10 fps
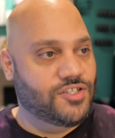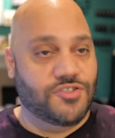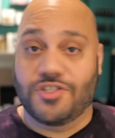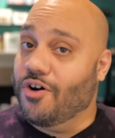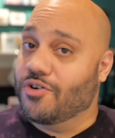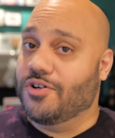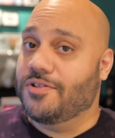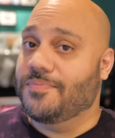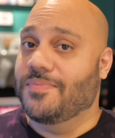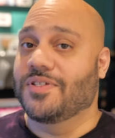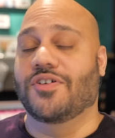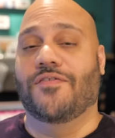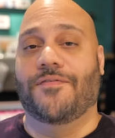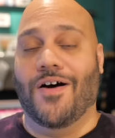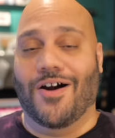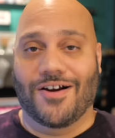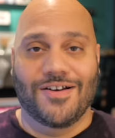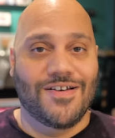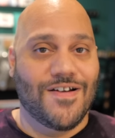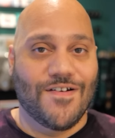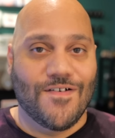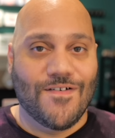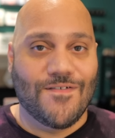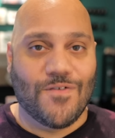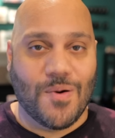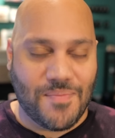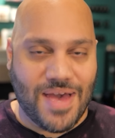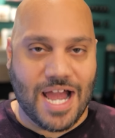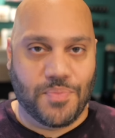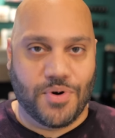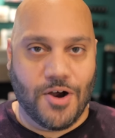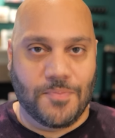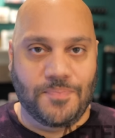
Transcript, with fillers: to the total so far for my Mac Pro.